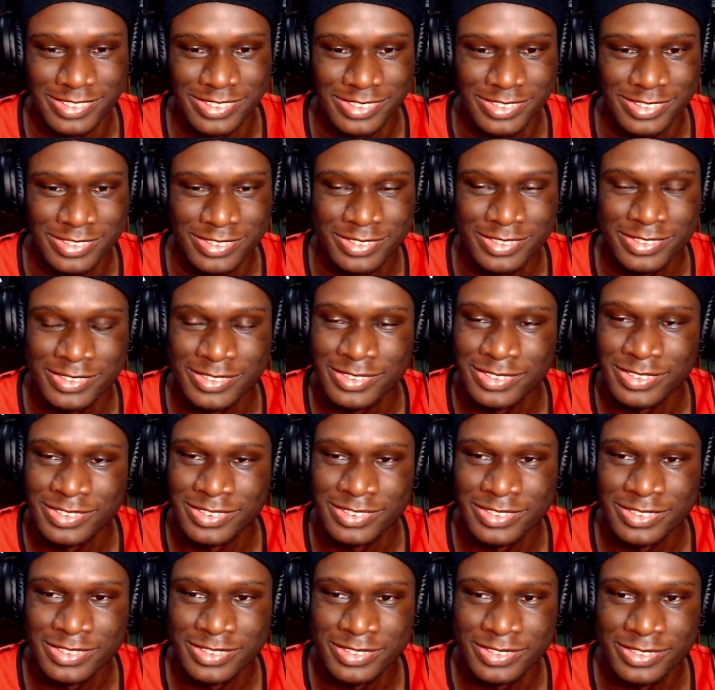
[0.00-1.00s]

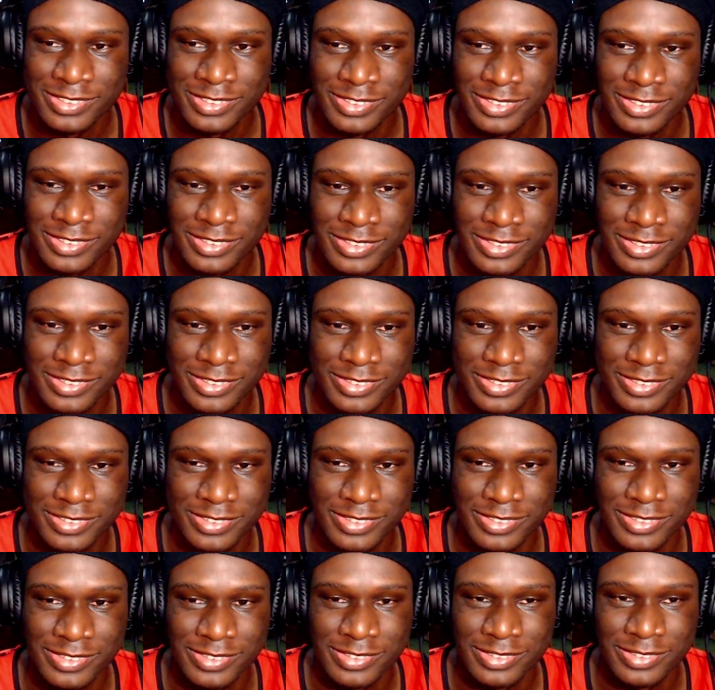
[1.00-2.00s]

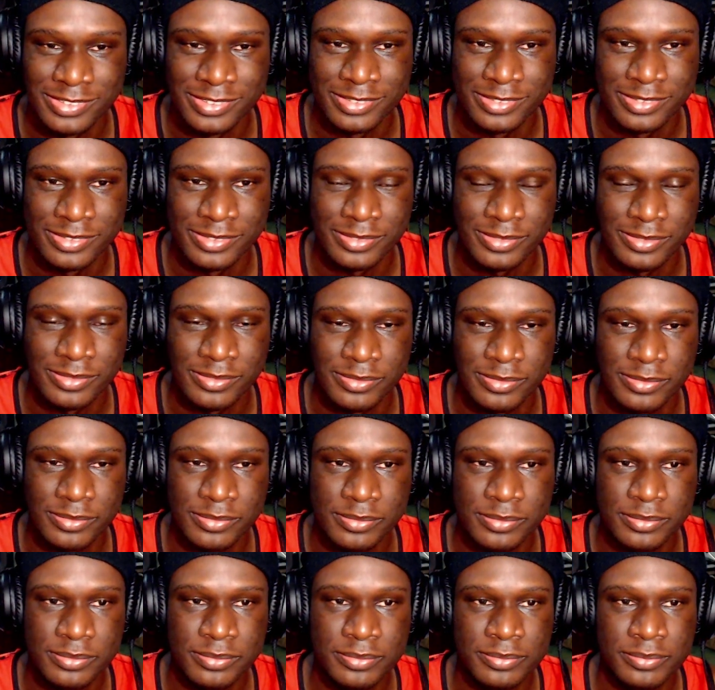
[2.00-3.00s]

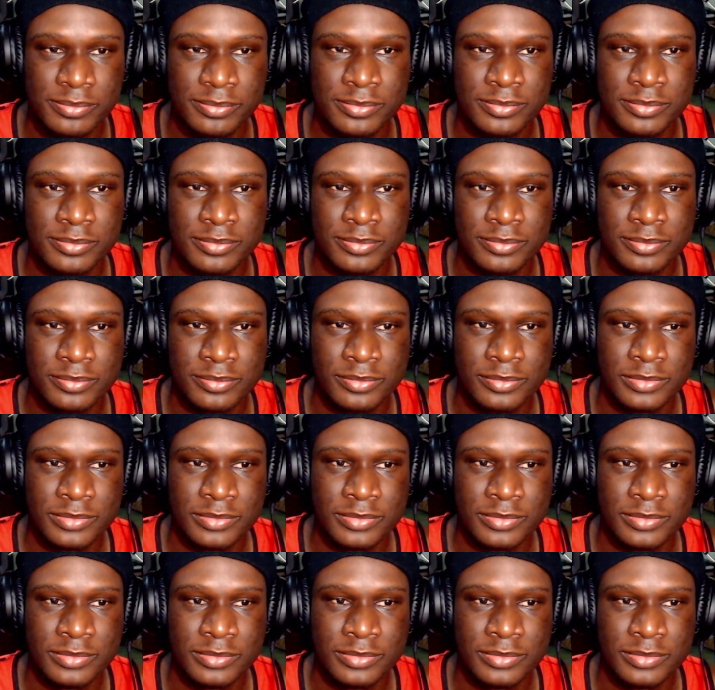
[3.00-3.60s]
Nothing is said.